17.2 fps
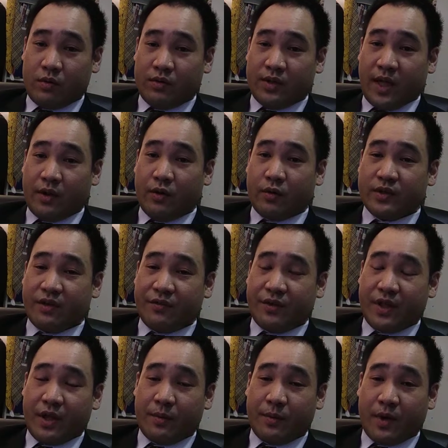that knows
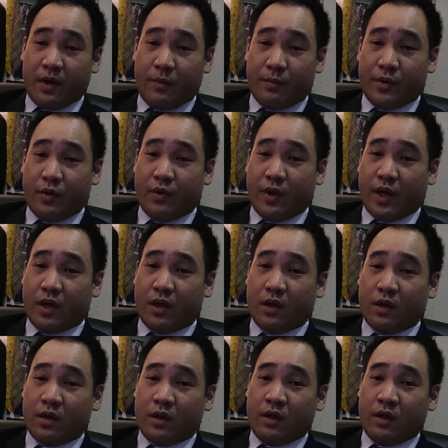everything about computing.